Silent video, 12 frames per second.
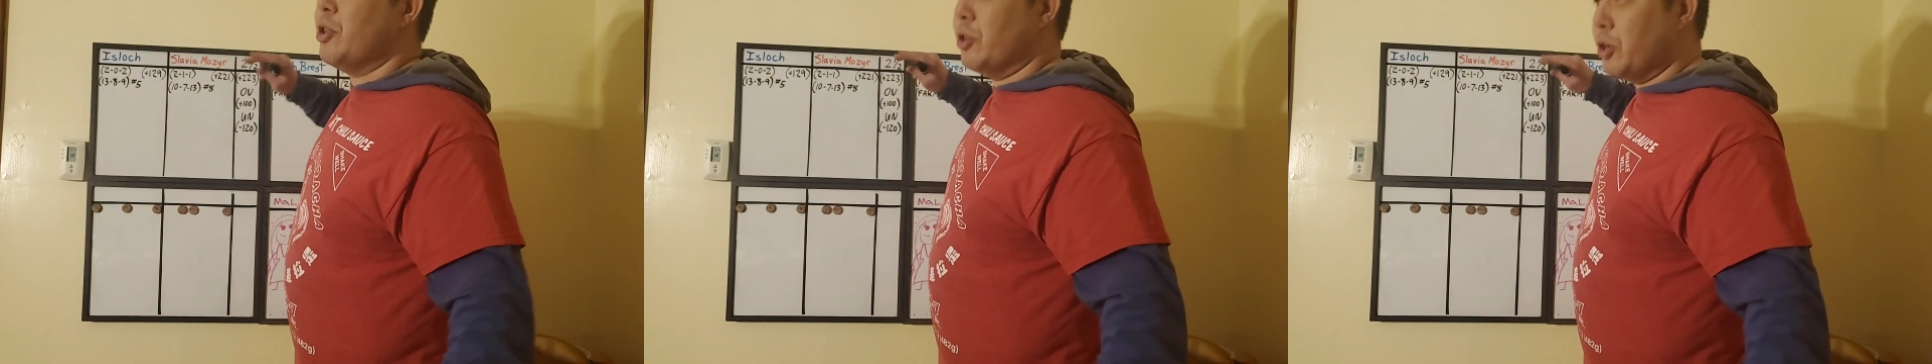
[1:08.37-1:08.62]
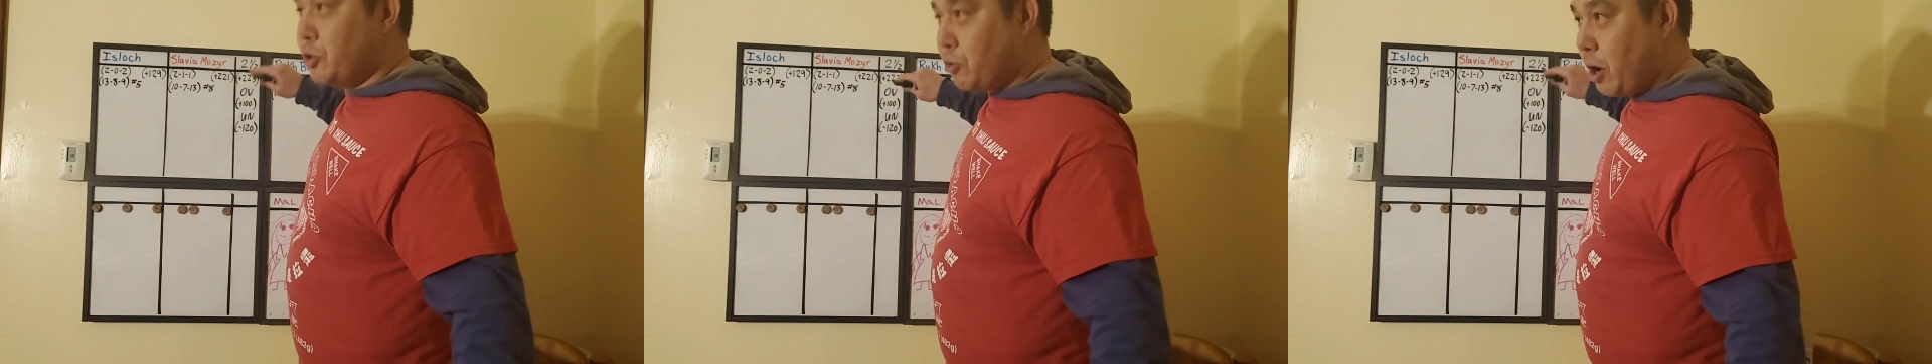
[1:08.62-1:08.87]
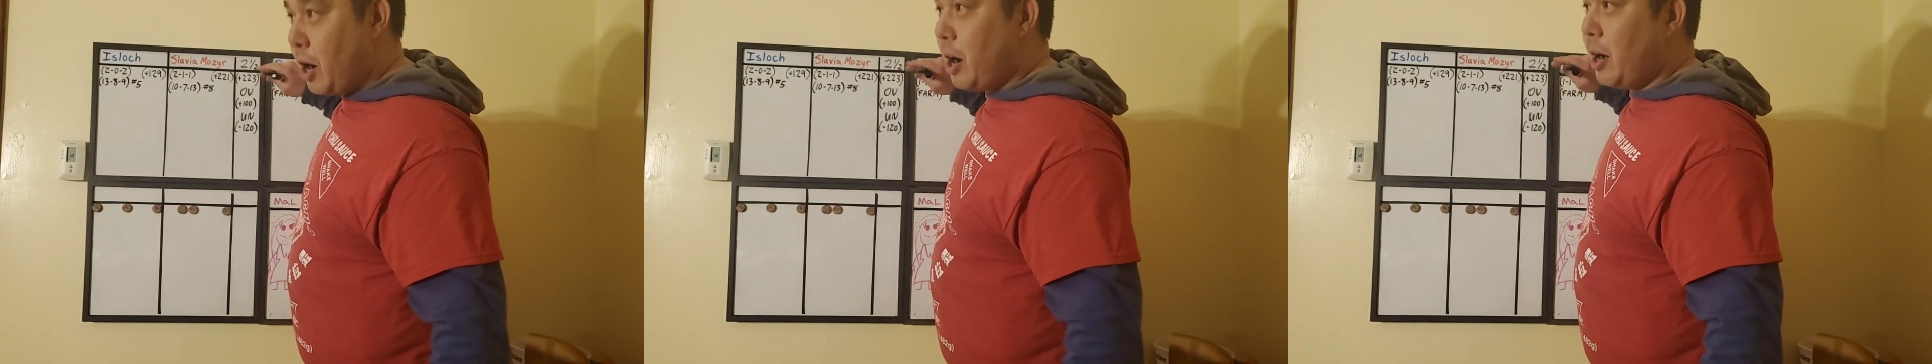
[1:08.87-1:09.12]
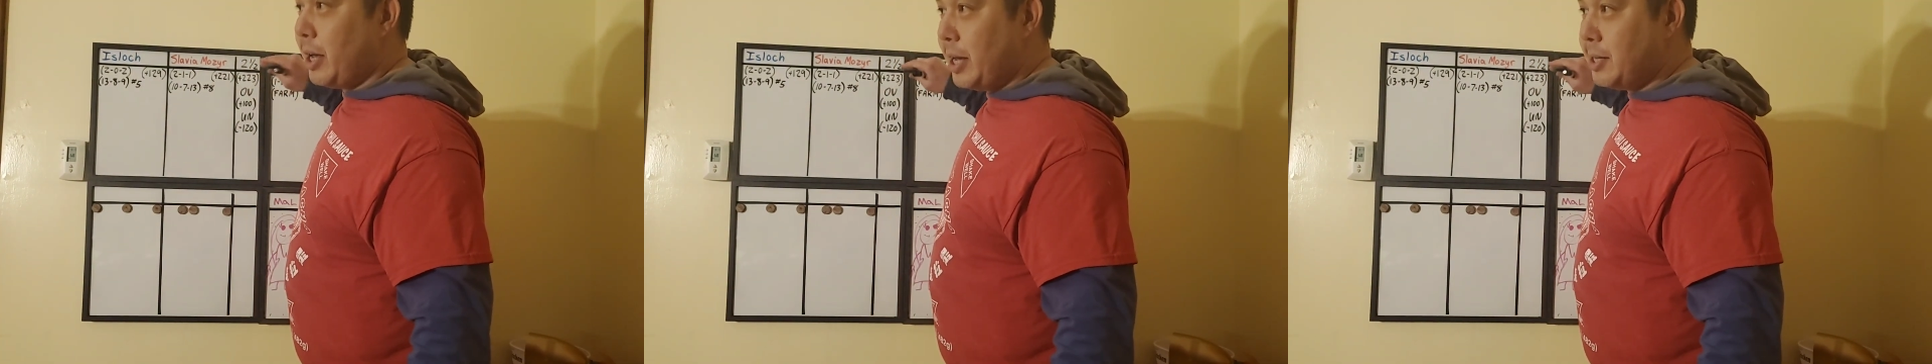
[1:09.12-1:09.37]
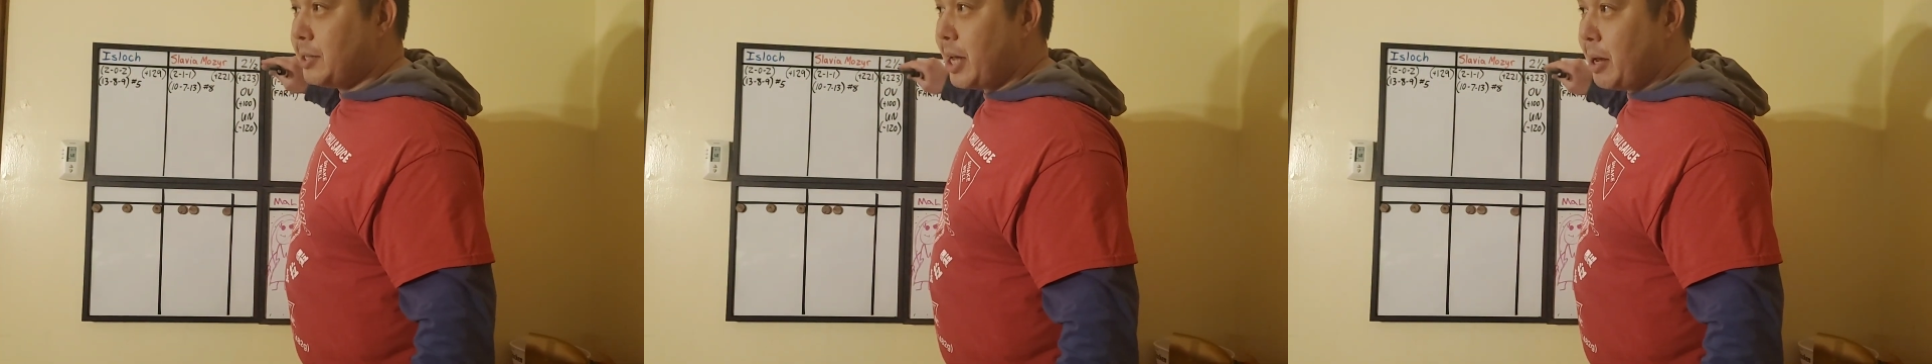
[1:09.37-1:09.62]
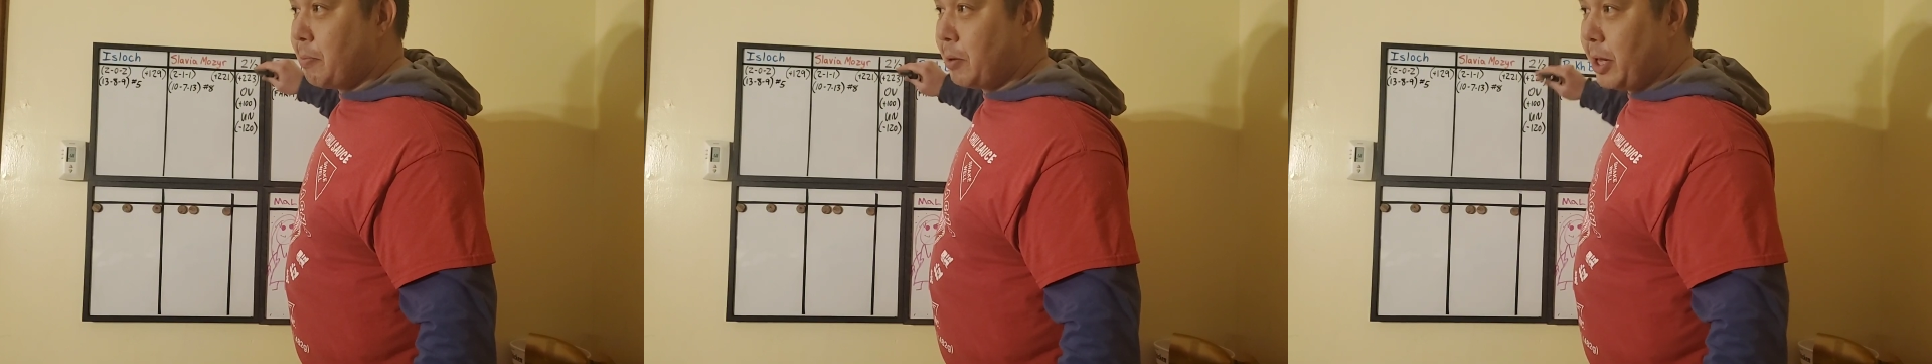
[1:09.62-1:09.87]
the draw is
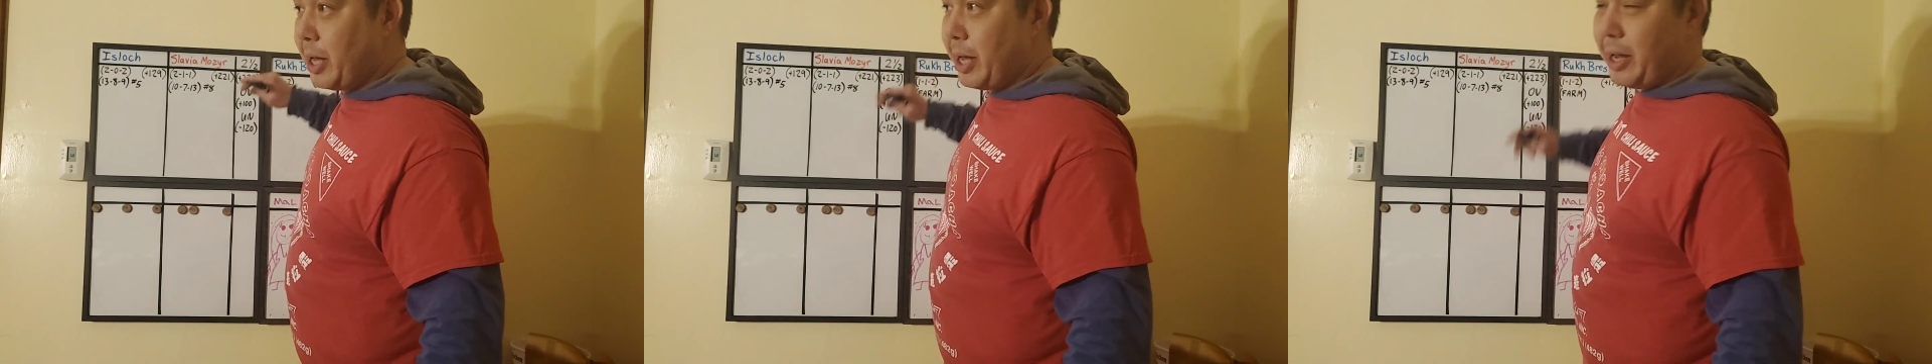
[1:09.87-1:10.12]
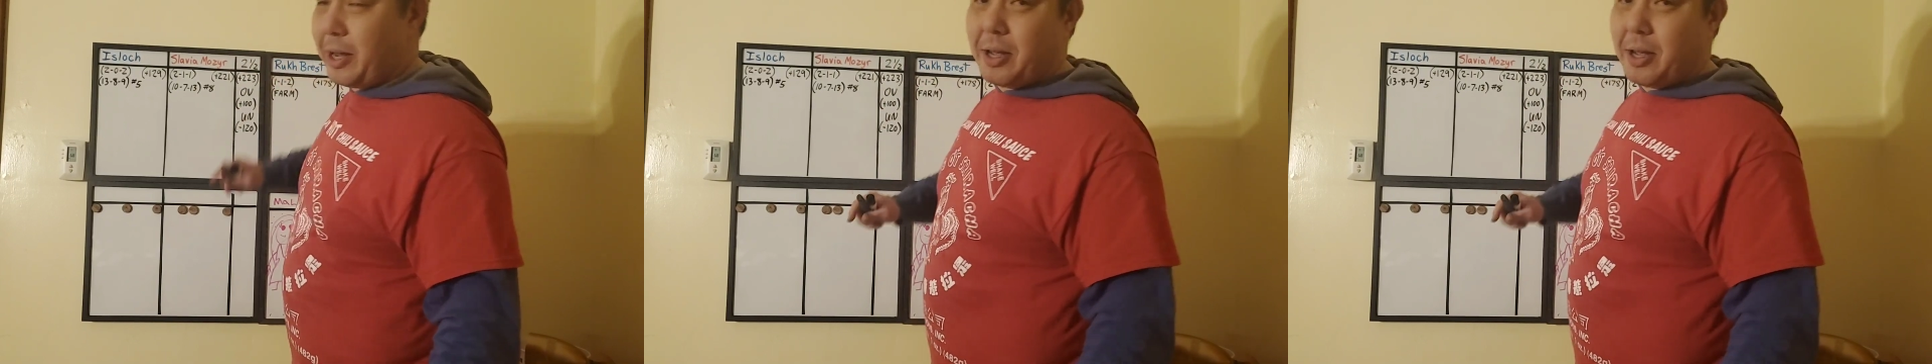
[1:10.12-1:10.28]
a play.